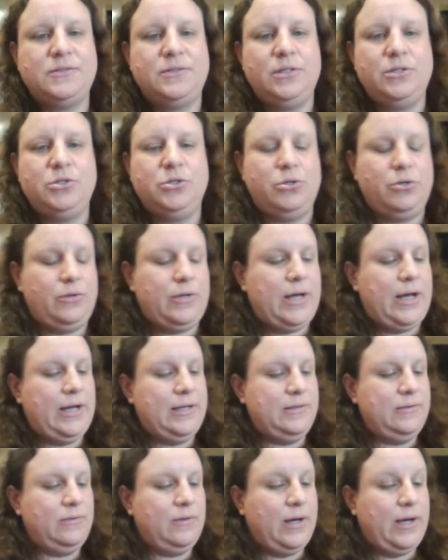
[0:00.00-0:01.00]
digital,
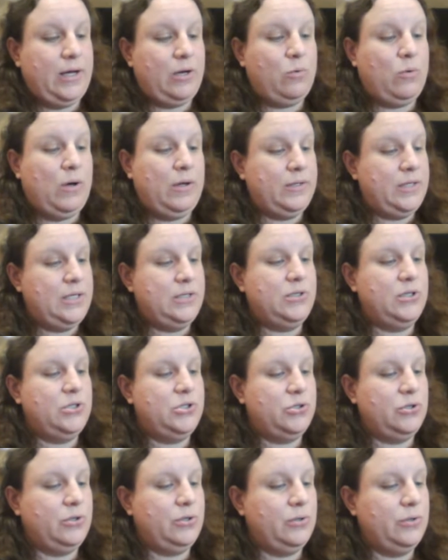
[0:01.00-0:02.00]
high quality
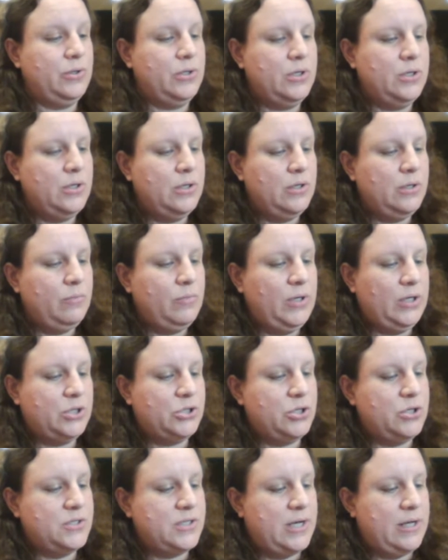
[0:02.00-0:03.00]
digital
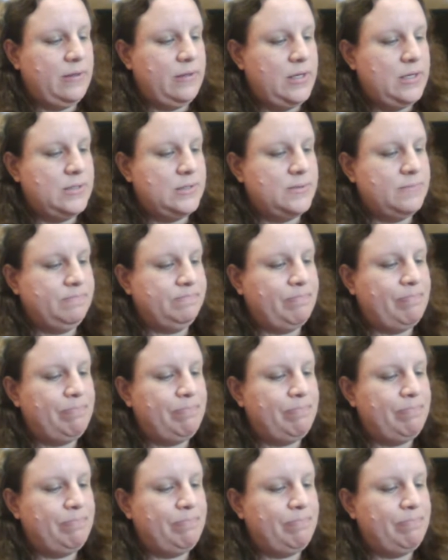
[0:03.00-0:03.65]
pictures on these.